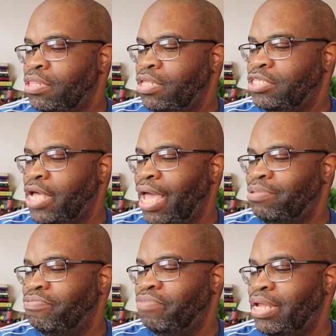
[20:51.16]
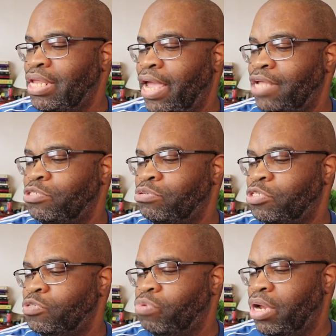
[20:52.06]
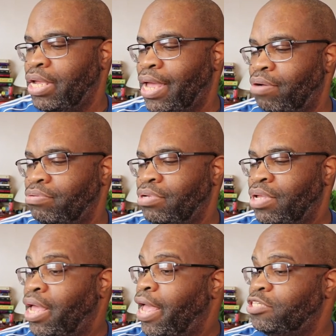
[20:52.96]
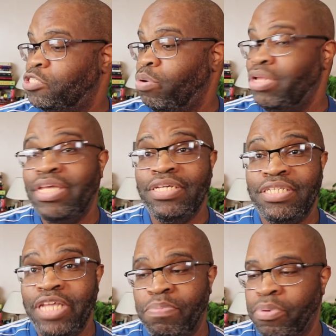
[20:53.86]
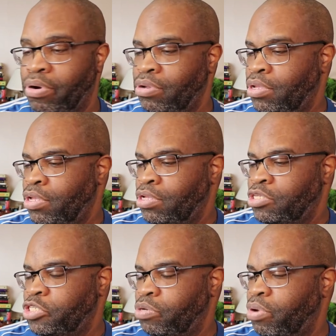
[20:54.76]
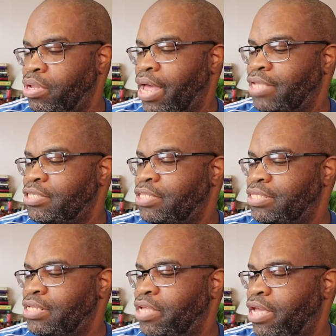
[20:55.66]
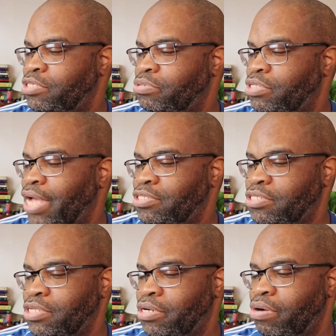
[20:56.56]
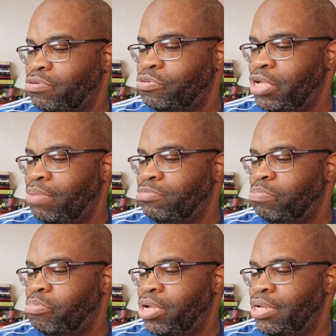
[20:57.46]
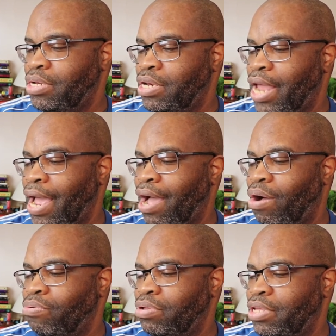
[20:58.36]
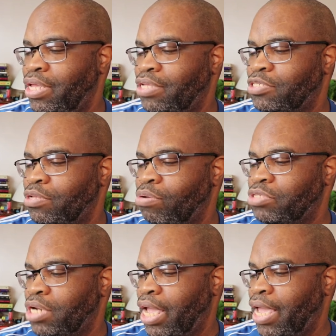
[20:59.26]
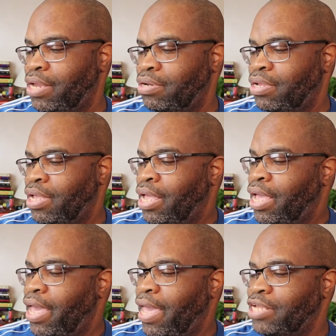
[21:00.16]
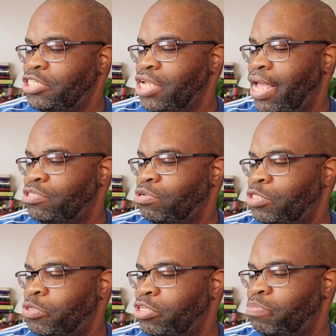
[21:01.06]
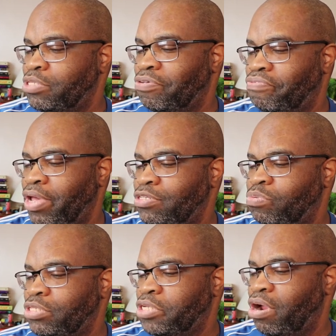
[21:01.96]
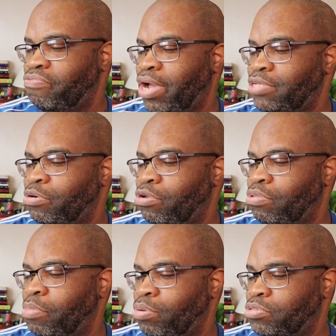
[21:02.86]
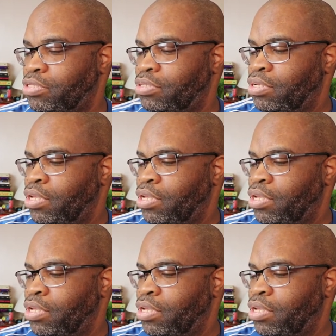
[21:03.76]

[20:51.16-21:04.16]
the time to find the answers is running out. As Zoe digs deeper, she realizes that the danger is not just in her dreams, but now is close at hand. And she has no choice but to face what terrifies her the most